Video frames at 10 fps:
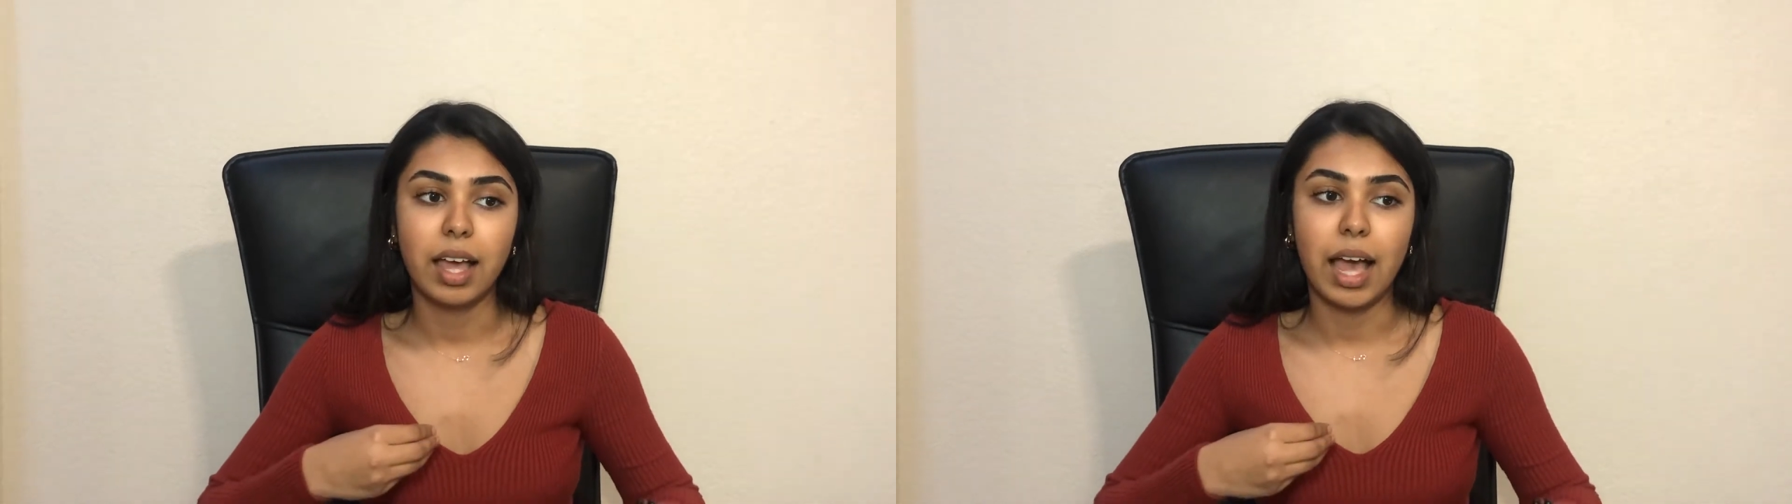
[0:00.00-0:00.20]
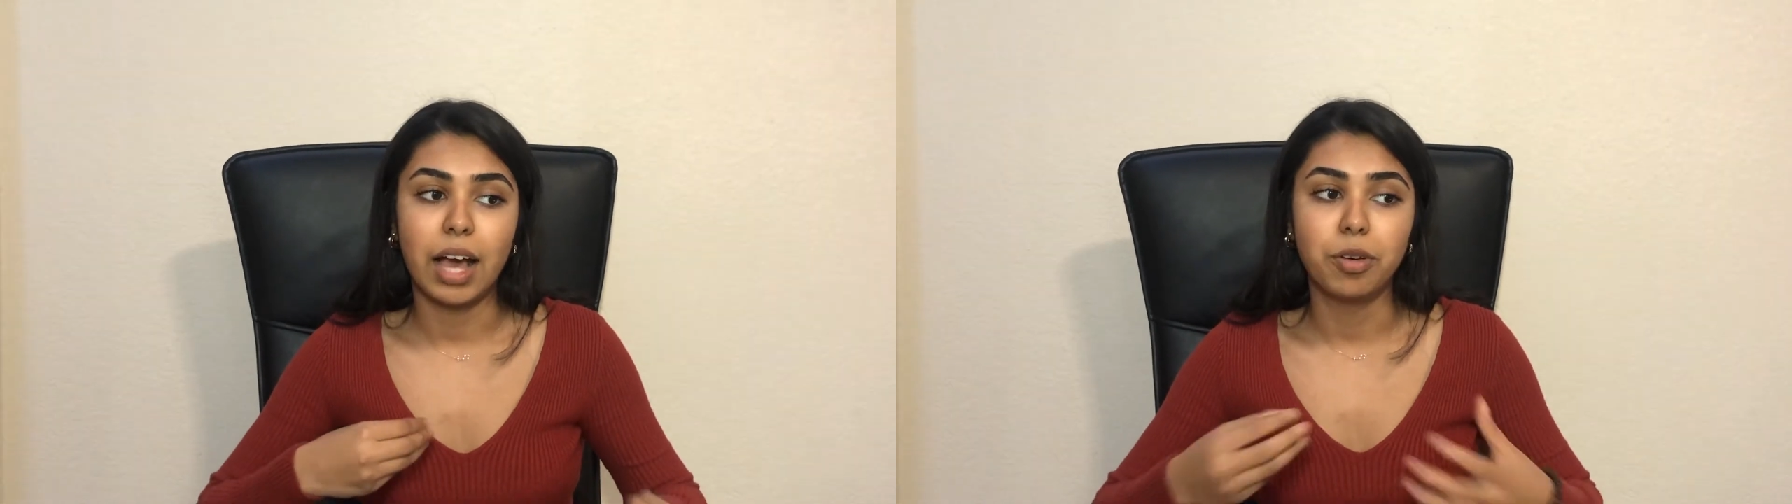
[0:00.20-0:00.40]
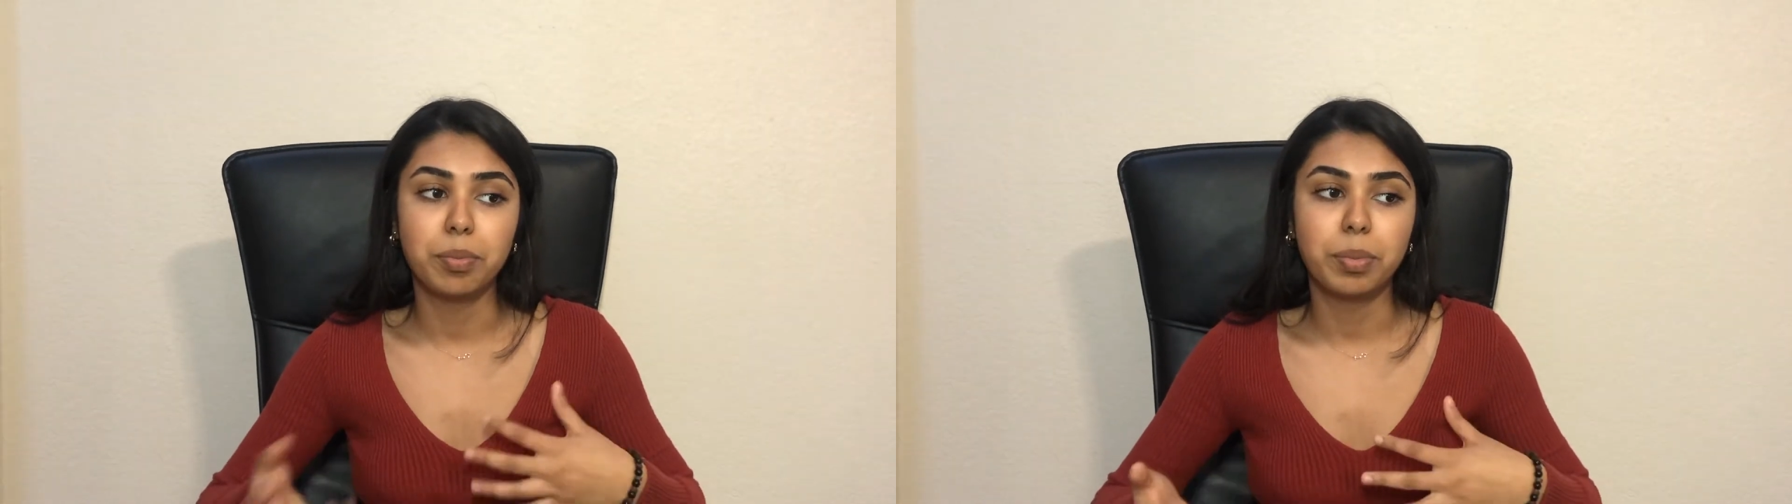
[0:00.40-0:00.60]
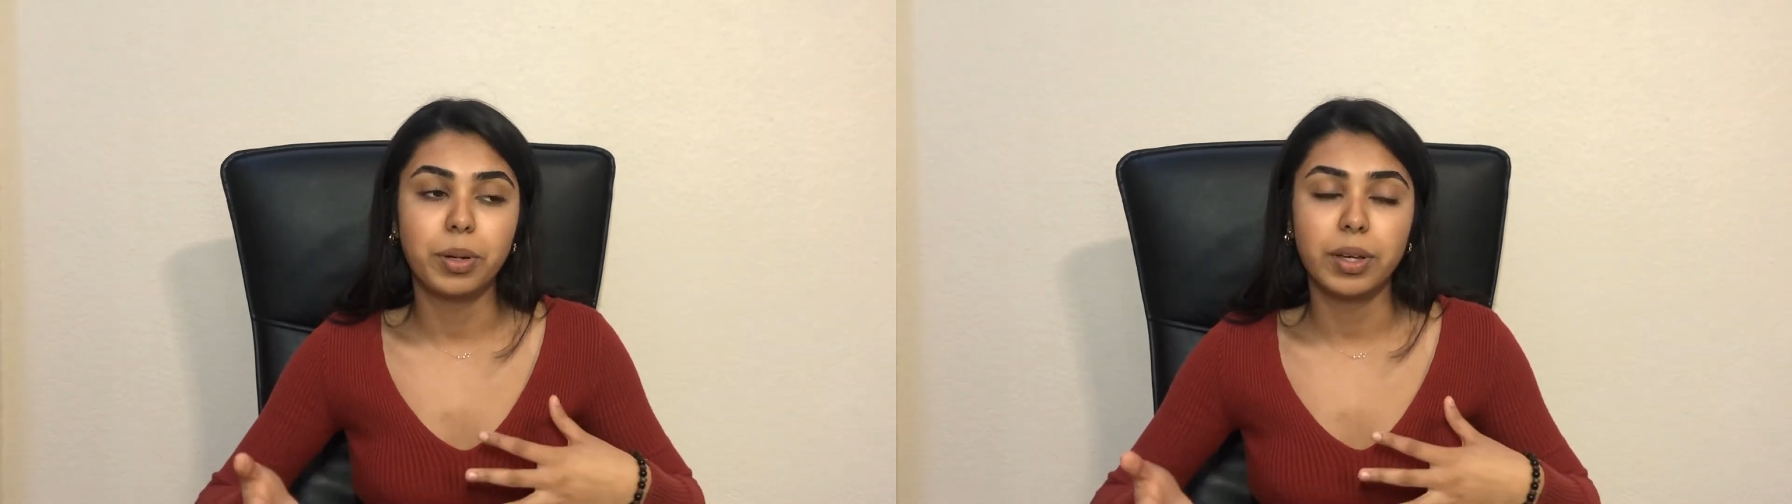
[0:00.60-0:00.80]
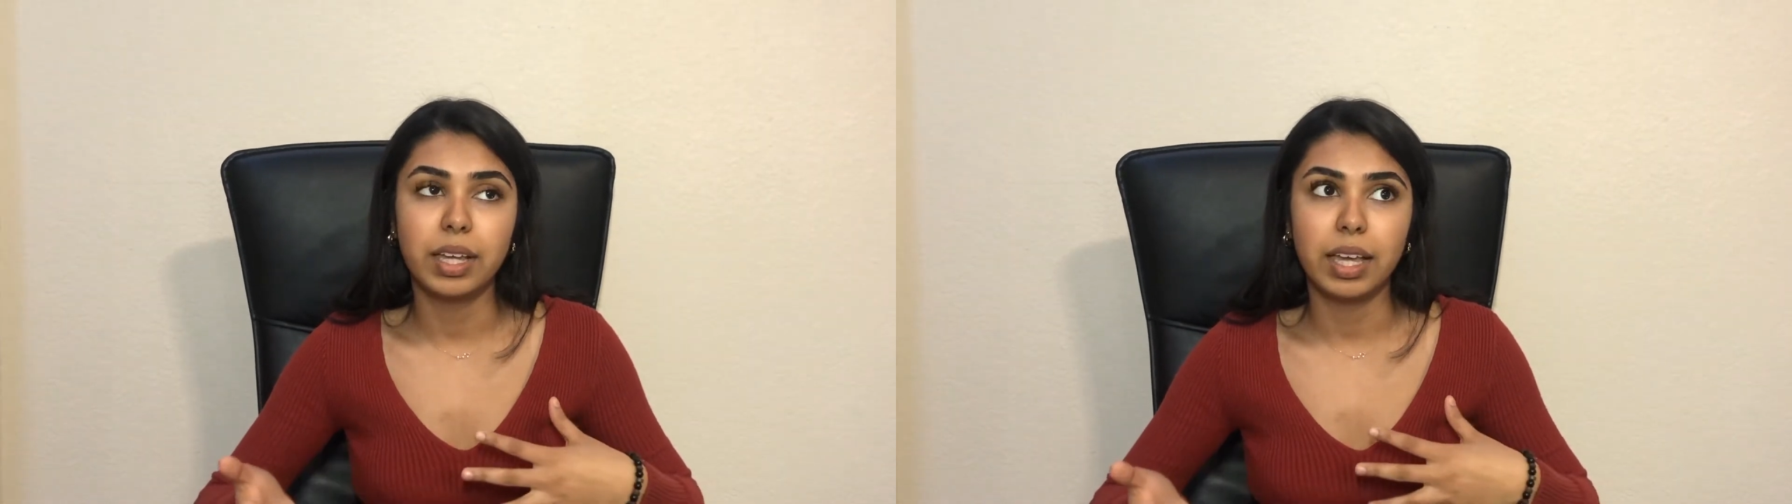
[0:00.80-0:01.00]

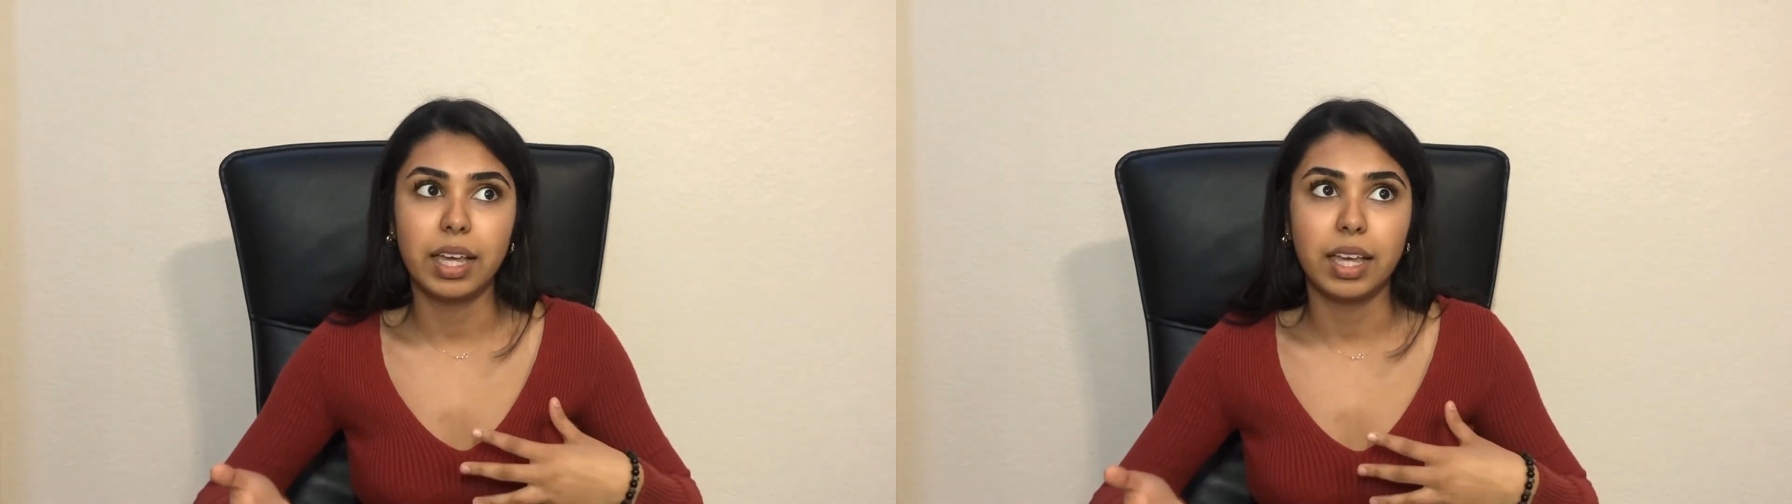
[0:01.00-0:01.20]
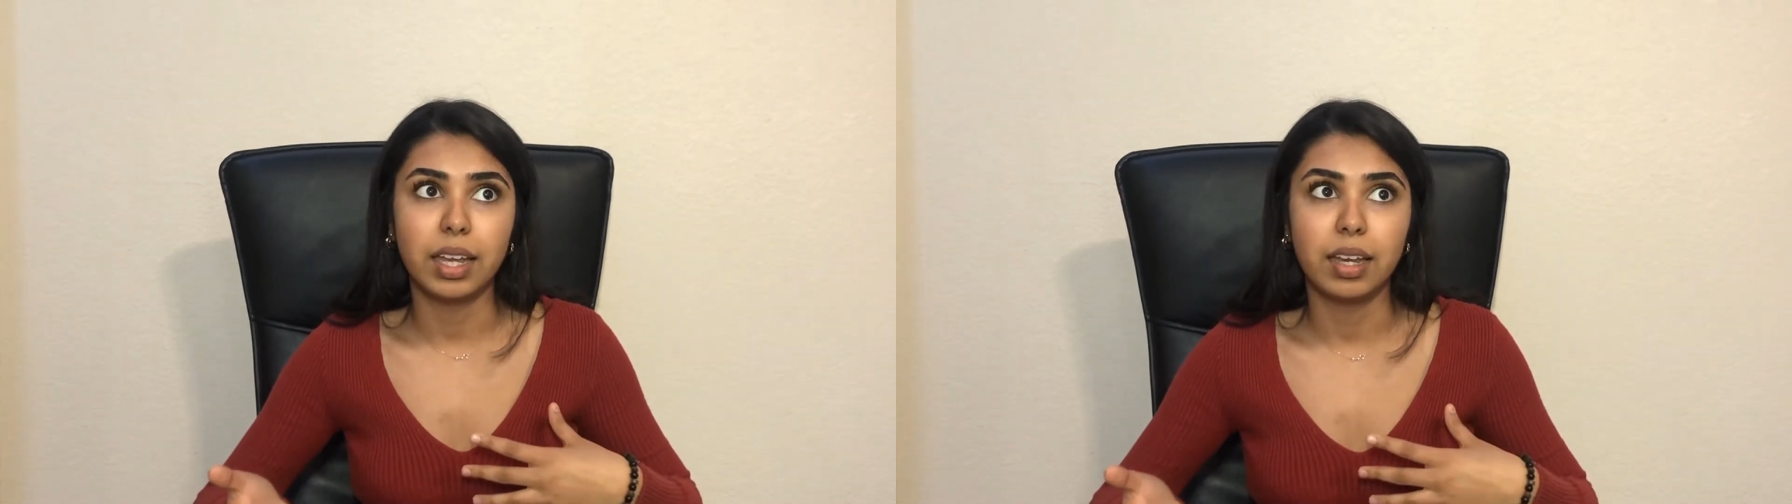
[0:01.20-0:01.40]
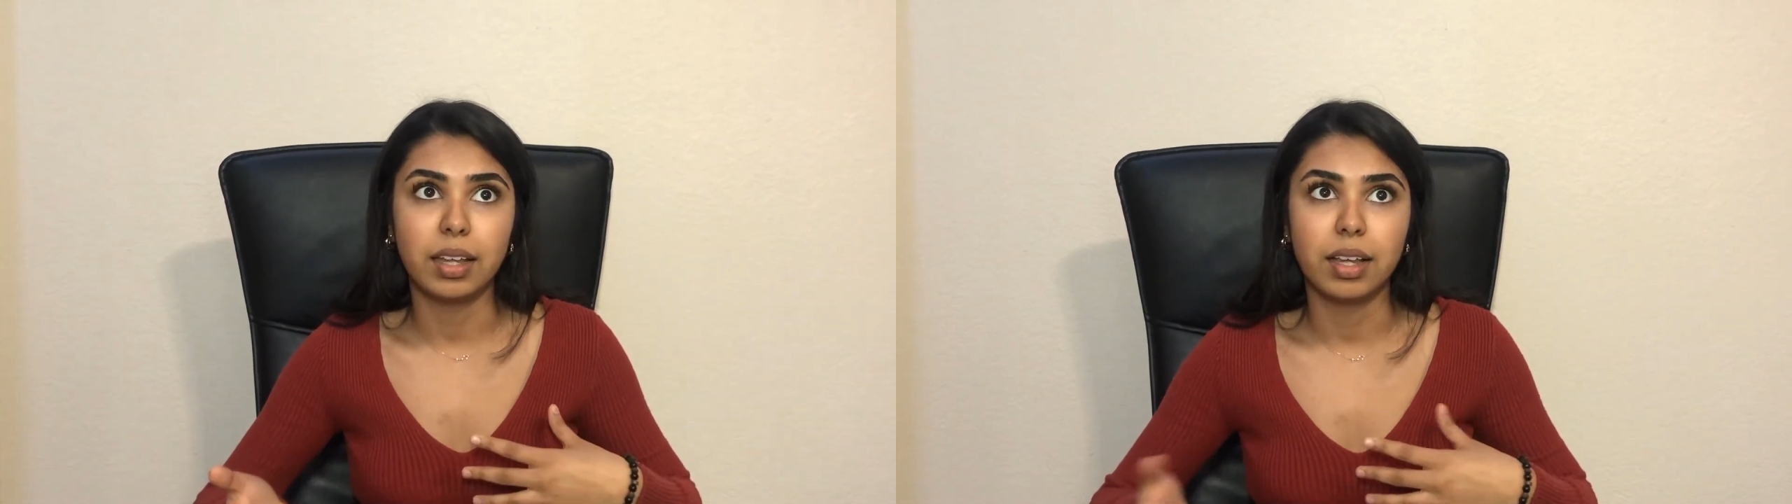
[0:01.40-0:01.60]
output in